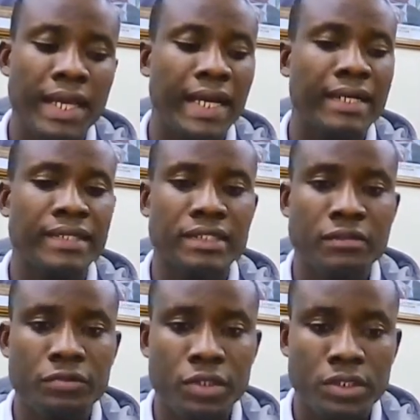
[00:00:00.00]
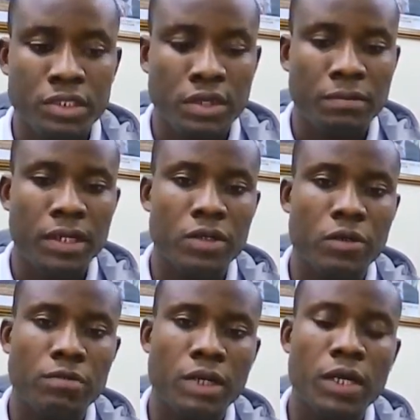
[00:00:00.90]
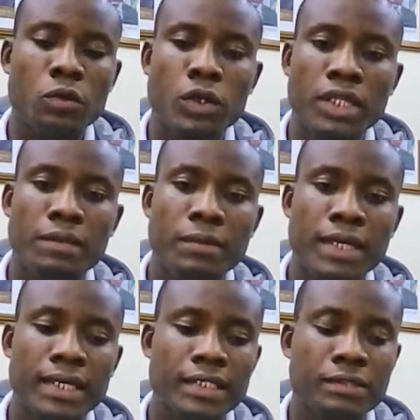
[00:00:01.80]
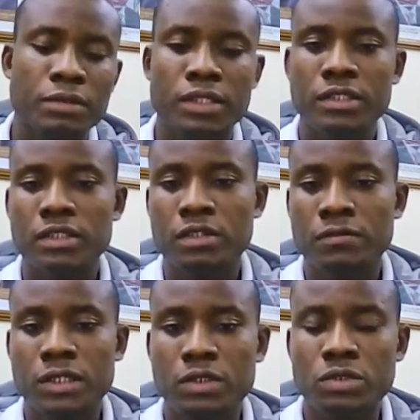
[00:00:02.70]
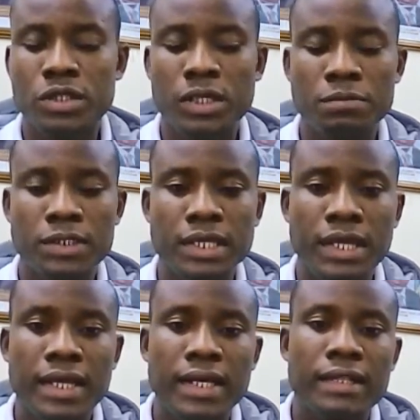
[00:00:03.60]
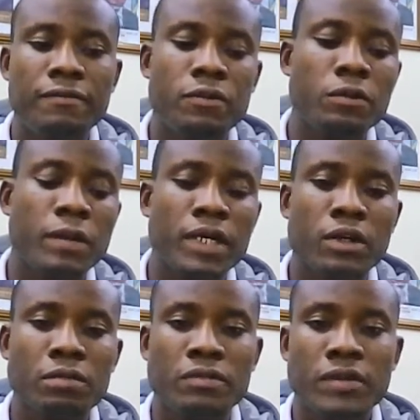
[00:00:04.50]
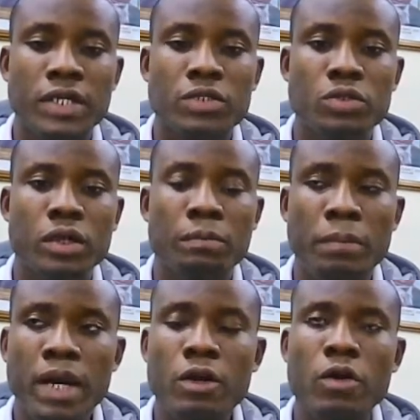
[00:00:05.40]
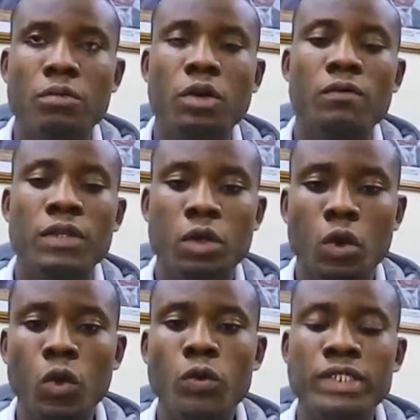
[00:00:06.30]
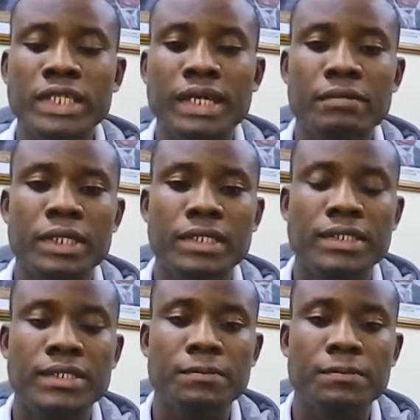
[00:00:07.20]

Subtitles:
and the differential backup. I quickly make an explanation of these two terms. The full backup refers to a backup of the whole database